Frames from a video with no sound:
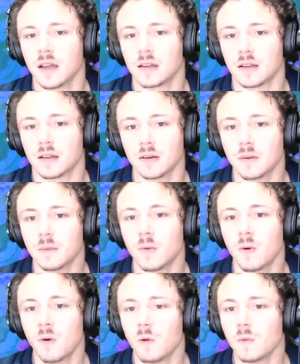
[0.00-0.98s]
Come
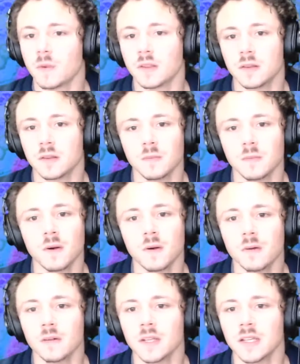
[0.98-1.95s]
home in the
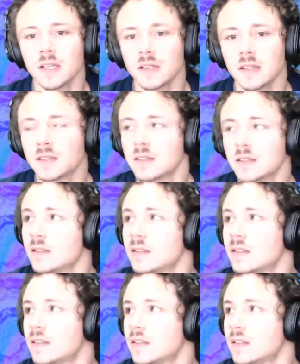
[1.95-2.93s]
morning,
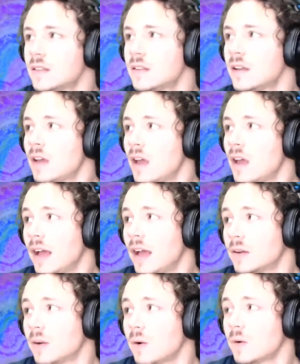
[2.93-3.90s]
I
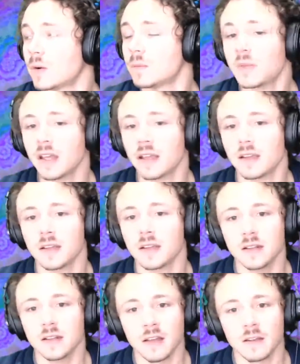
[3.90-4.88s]
go to bed
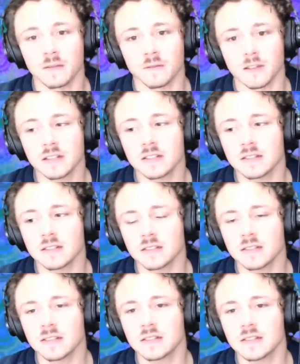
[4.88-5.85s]
feeling
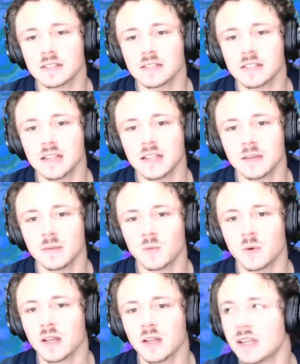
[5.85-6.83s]
the same
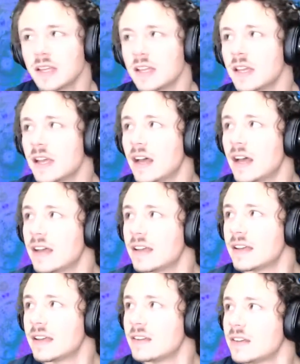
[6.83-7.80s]
way. I
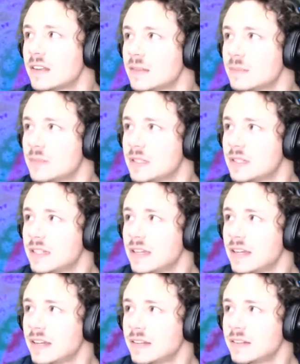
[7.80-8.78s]
ain't nothing but
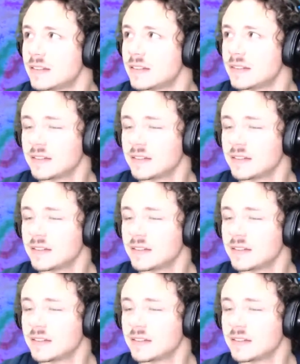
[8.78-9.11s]
tired,